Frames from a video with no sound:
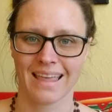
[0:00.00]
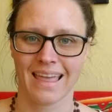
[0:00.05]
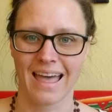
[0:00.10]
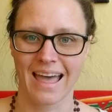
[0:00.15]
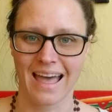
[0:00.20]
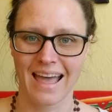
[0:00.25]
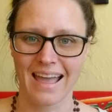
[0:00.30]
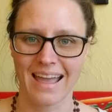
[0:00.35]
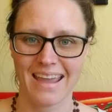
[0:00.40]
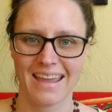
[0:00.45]

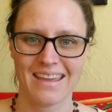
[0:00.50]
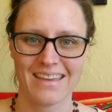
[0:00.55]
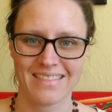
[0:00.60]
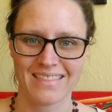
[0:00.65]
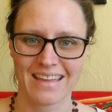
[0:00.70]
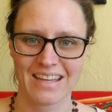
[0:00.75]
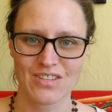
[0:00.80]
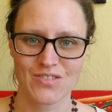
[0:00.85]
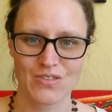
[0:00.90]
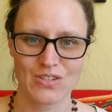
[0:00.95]
Hi,
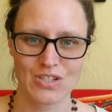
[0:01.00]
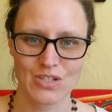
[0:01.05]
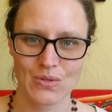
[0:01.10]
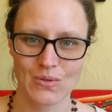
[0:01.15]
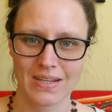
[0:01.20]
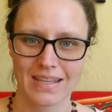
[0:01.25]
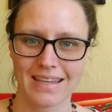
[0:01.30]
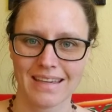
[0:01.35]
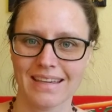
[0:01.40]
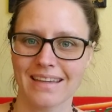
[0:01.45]
thanks for
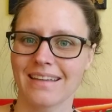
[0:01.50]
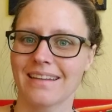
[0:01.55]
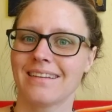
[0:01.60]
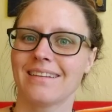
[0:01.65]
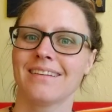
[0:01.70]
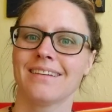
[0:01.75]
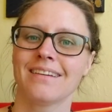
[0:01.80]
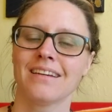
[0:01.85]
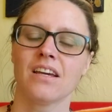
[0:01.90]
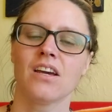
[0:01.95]
tuning
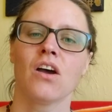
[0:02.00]
in.